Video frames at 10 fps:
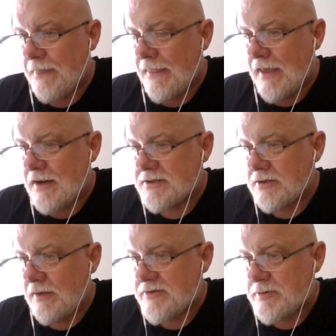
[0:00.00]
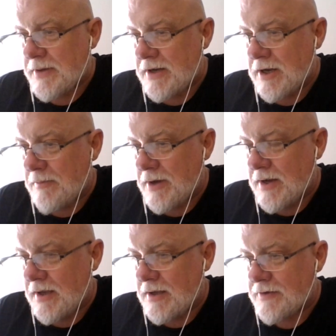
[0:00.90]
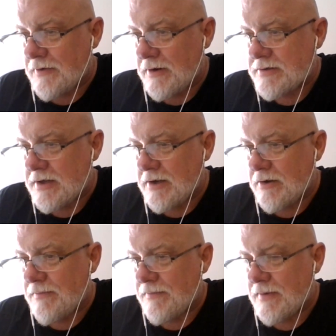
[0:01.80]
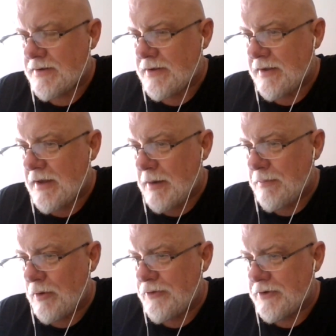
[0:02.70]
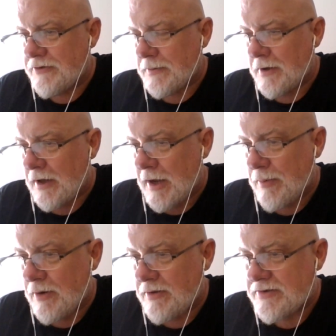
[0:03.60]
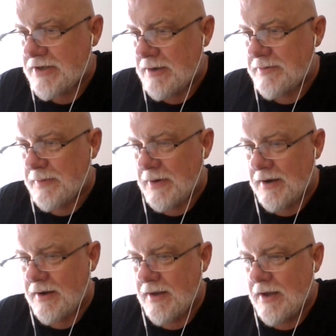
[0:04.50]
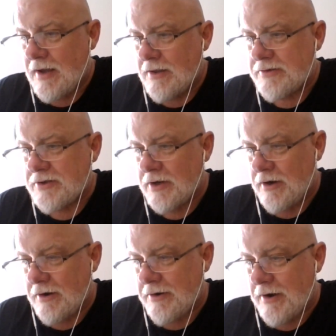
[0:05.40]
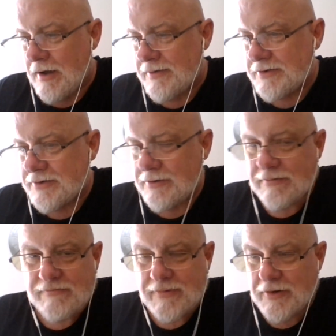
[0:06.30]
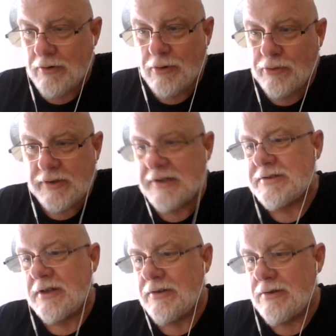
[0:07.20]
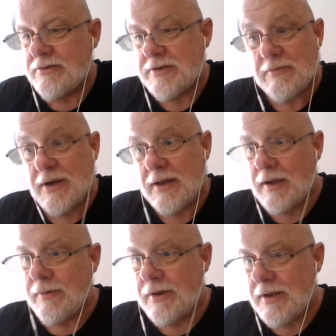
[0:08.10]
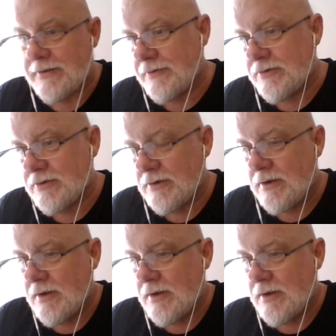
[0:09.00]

And I still haven't spent any money as far as I know, because I got both those from the library. Those James Bond, those John Gardner novels, are no hold list on those at my library, that's for sure.